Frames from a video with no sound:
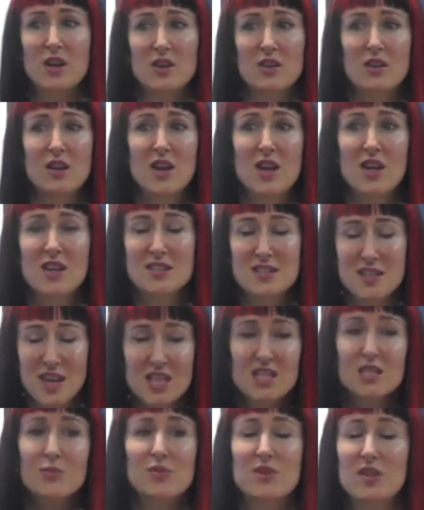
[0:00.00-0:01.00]
aren't
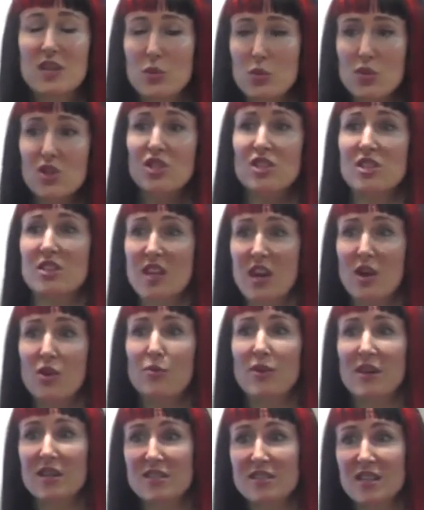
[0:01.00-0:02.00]
desperately wishing they were
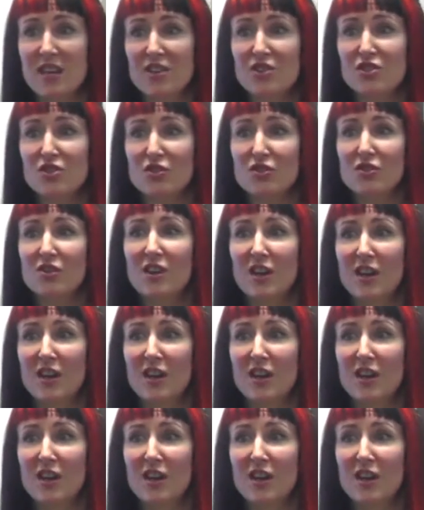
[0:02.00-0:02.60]
bisexual.